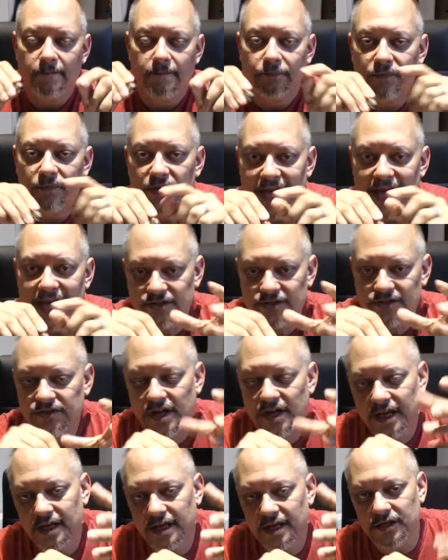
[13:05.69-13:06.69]
That's
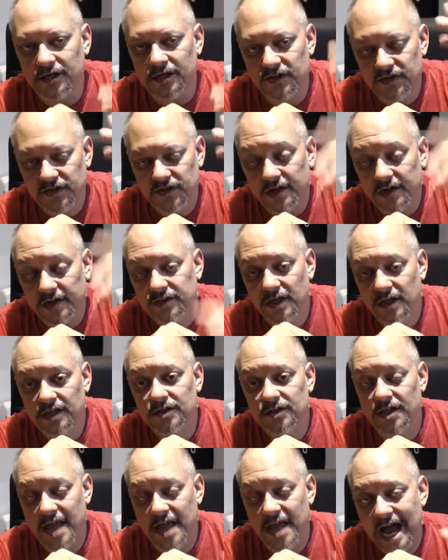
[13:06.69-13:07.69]
taken and sucked into
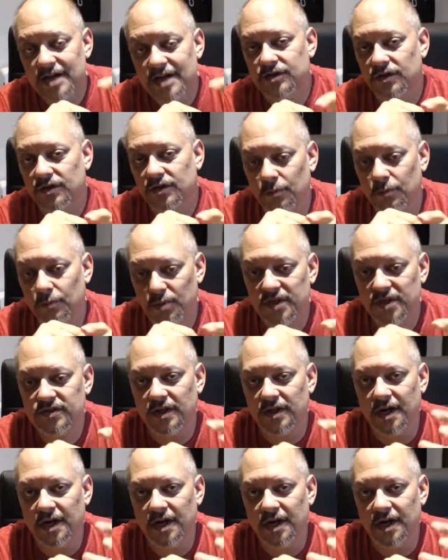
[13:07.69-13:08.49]
the piston.